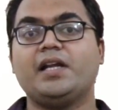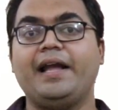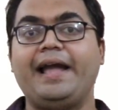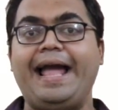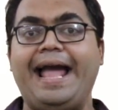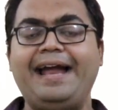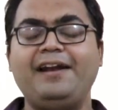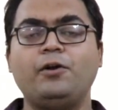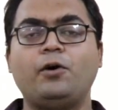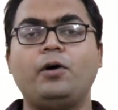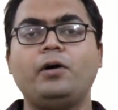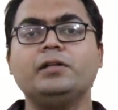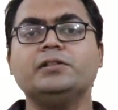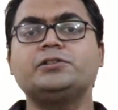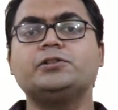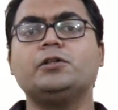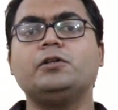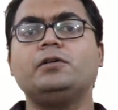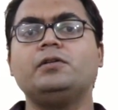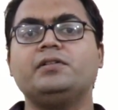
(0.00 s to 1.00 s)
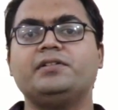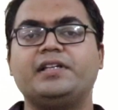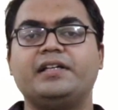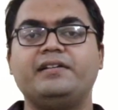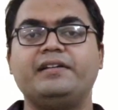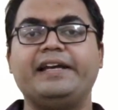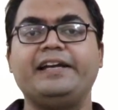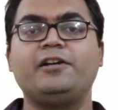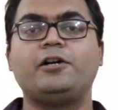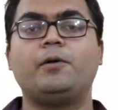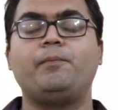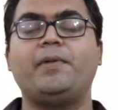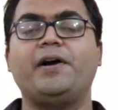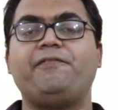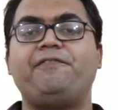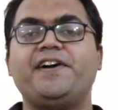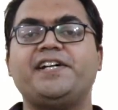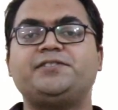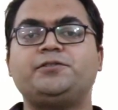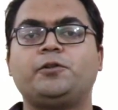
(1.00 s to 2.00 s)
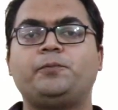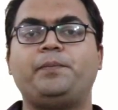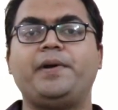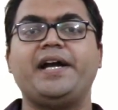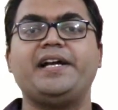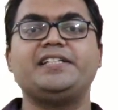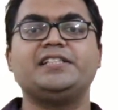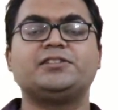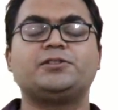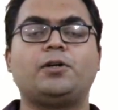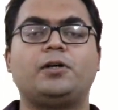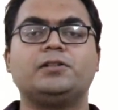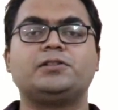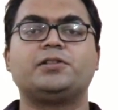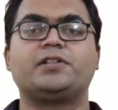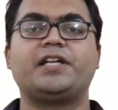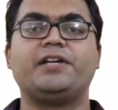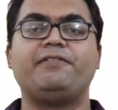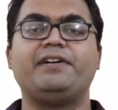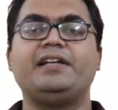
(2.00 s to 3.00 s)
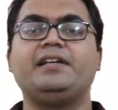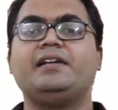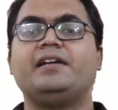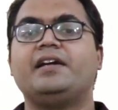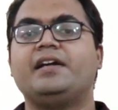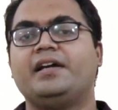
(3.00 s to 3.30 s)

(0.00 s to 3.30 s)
And also, the link of my Facebook page is also given